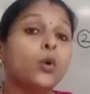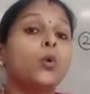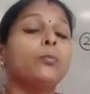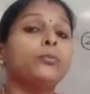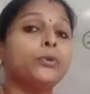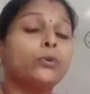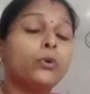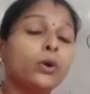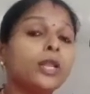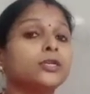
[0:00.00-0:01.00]
Hope you
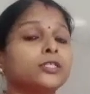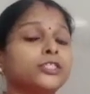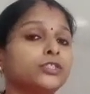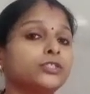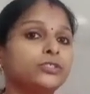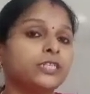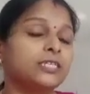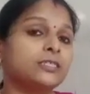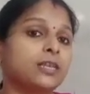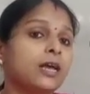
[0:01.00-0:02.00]
all understood
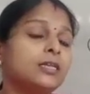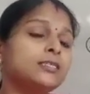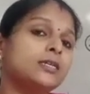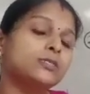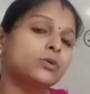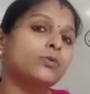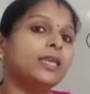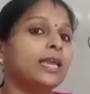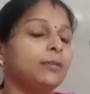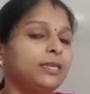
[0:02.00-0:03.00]
today's class. So we
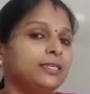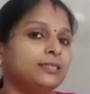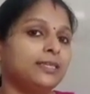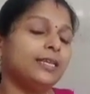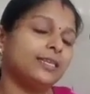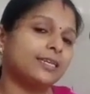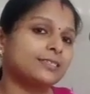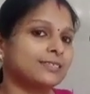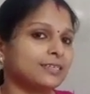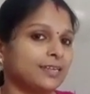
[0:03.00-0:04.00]
can meet in the
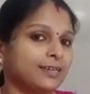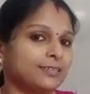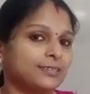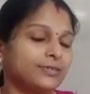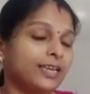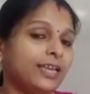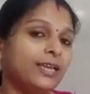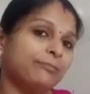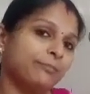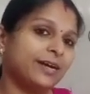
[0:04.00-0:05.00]
next class. Okay,
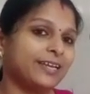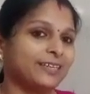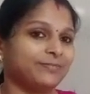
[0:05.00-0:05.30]
bye.